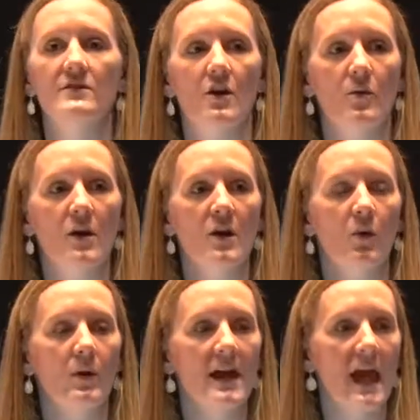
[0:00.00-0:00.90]
So
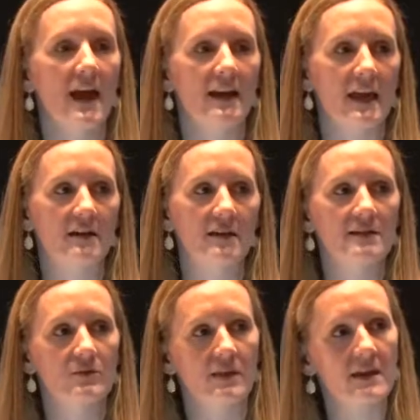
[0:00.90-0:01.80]
we had
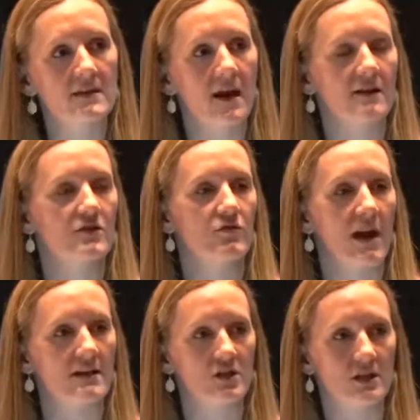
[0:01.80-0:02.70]
analysts within
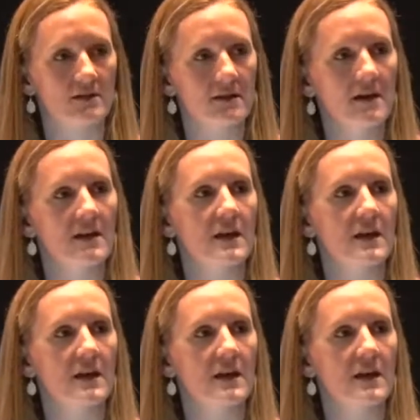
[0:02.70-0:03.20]
ToxStrategies